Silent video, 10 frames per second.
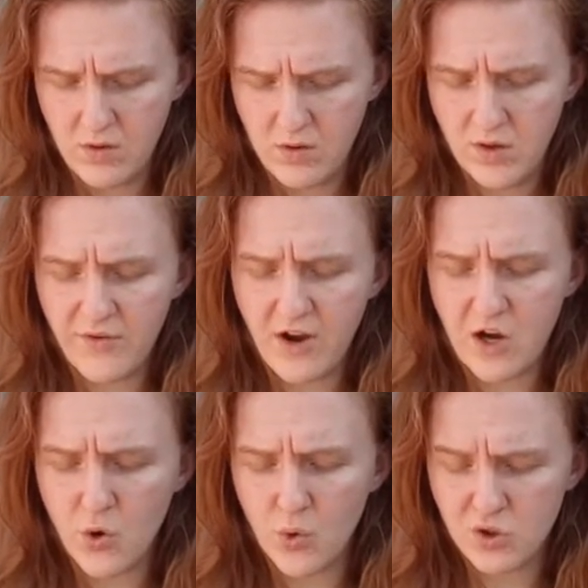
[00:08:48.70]
You are very
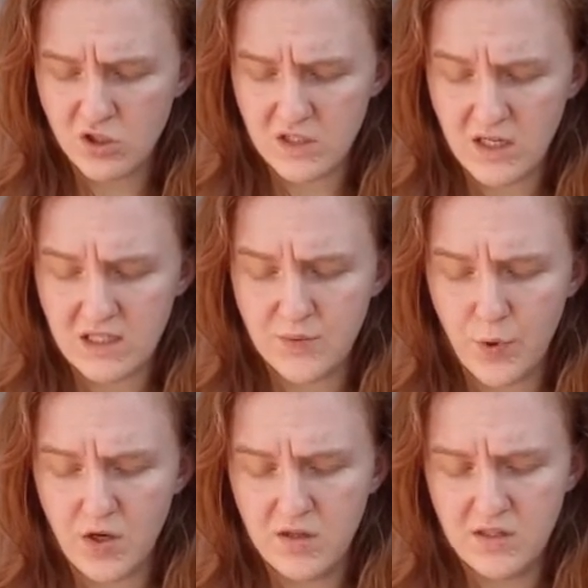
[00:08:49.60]
cautious, I
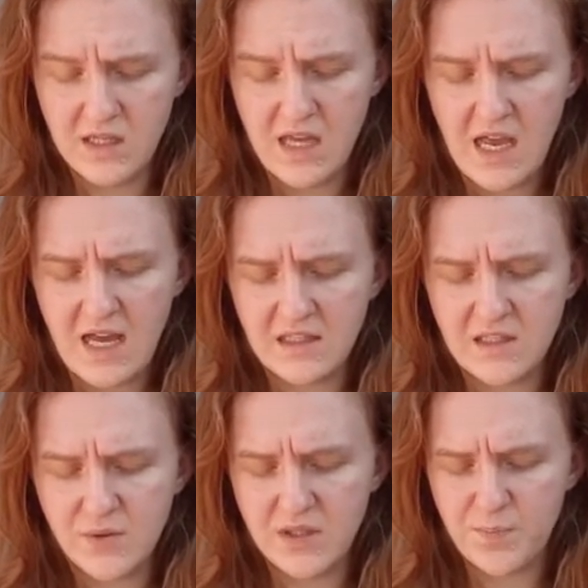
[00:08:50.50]
suppose, as
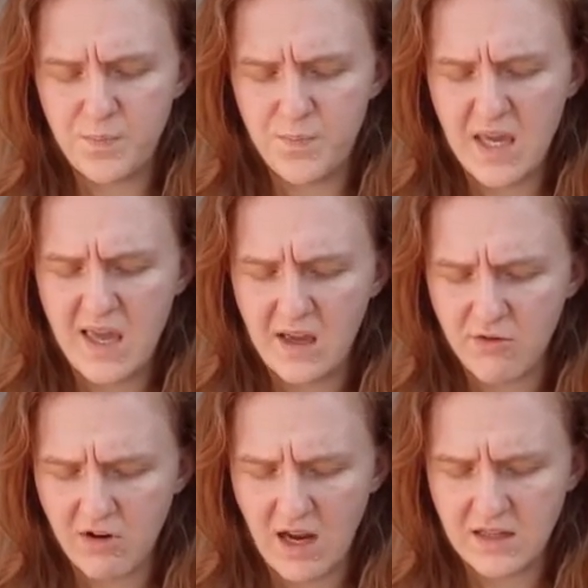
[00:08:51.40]
to its being
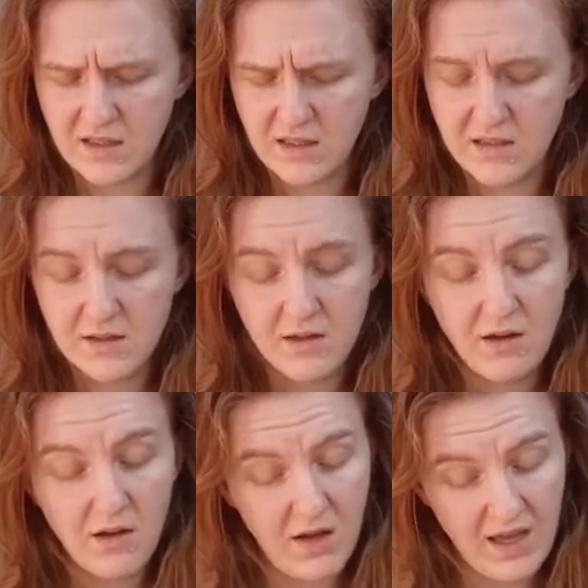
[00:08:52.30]
created."
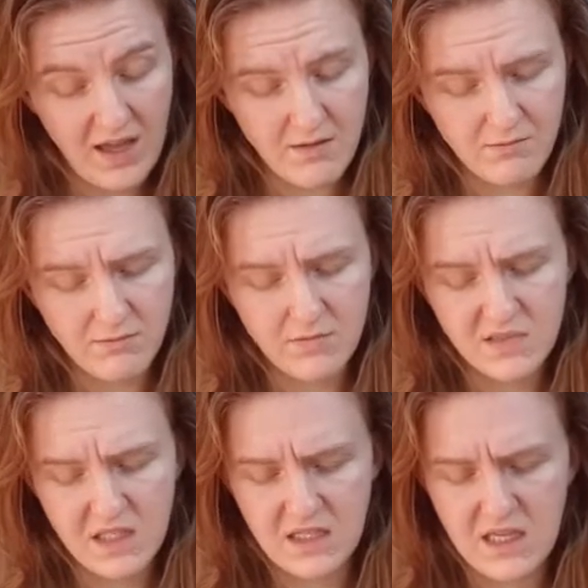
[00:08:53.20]
"I am,"
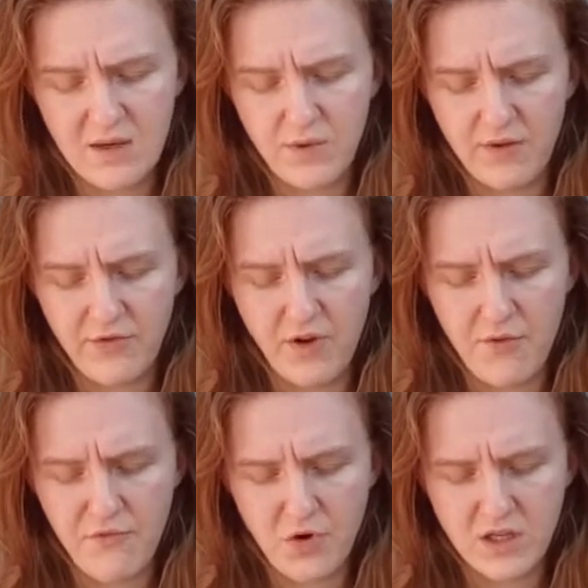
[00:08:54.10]
said he, with a
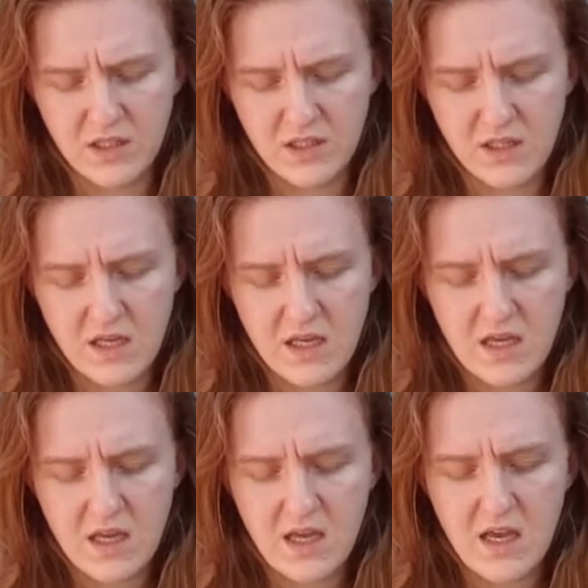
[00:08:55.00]
firm voice.
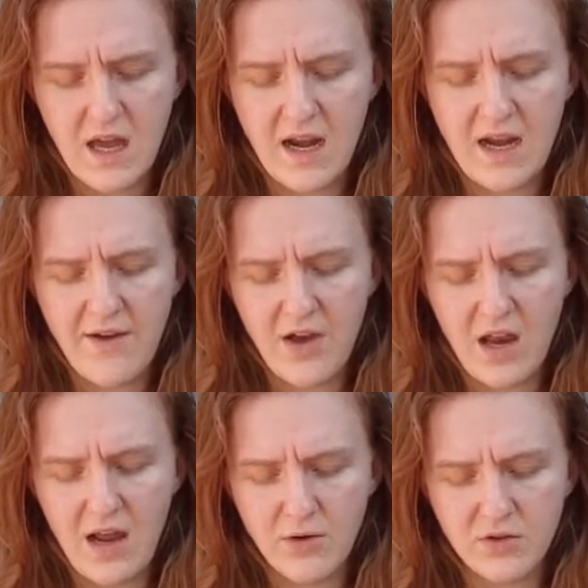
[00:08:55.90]
"And never
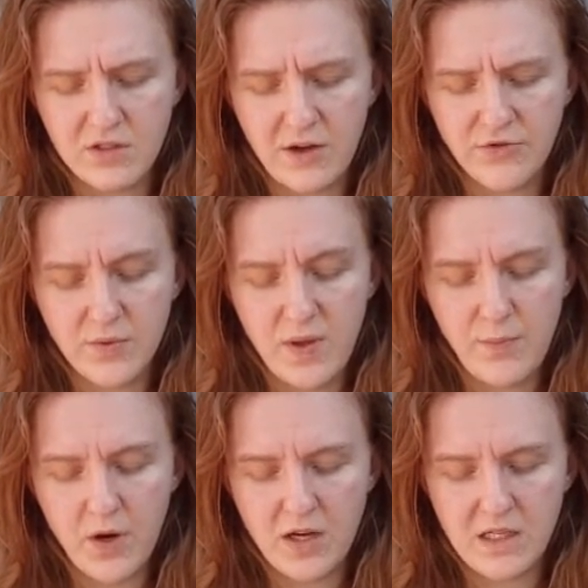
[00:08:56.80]
allow yourself to be
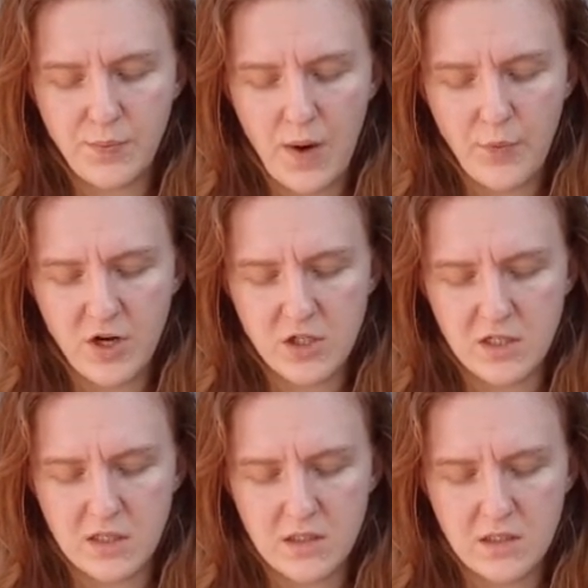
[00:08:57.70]
blinded by
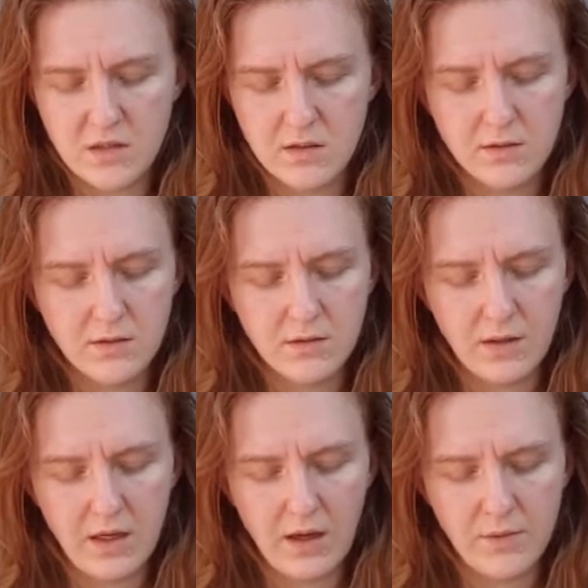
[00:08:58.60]
prejudice?"
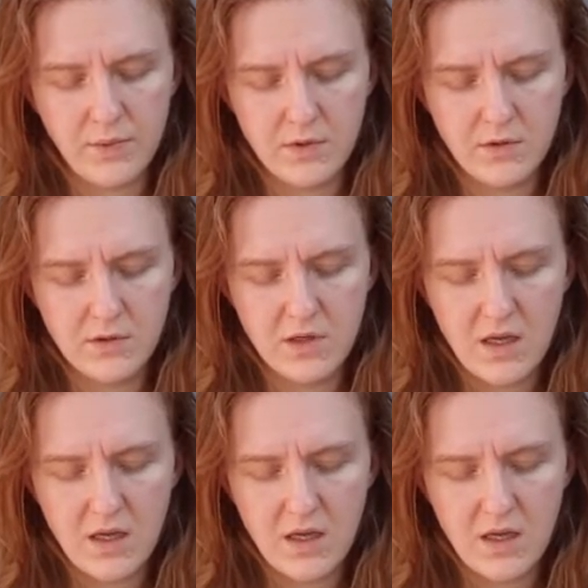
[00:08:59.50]
"I hope not."